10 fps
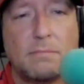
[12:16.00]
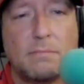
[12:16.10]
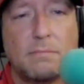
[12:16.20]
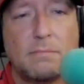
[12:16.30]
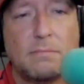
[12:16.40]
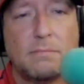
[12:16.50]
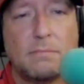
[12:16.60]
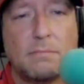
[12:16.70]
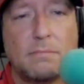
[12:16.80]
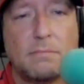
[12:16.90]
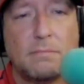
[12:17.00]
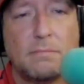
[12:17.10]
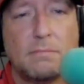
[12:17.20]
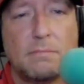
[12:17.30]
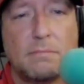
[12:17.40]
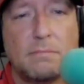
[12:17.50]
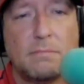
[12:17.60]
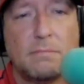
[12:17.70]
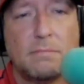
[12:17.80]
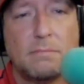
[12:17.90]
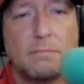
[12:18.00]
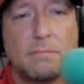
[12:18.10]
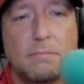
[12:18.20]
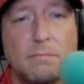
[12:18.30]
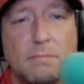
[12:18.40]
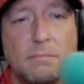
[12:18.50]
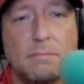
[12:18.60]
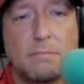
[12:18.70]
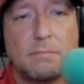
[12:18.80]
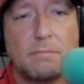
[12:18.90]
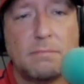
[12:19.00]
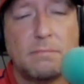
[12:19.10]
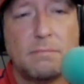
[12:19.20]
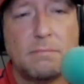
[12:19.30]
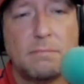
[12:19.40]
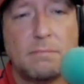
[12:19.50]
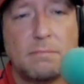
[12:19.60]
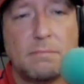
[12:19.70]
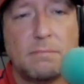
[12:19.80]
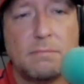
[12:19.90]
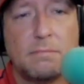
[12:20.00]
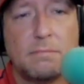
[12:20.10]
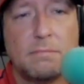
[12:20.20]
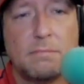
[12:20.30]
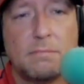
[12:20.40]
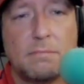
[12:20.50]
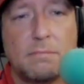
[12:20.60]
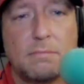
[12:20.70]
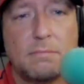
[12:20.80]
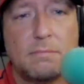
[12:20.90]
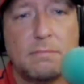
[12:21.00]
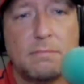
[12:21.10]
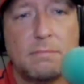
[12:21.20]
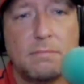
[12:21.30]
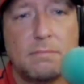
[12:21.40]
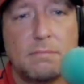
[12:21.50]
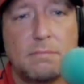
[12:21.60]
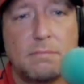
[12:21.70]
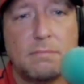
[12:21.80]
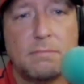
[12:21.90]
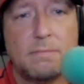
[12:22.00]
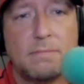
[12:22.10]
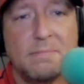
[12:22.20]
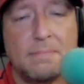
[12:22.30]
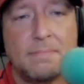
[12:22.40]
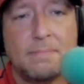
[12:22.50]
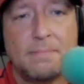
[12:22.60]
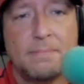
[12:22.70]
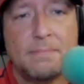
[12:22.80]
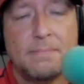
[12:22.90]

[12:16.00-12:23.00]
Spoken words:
(not speaking)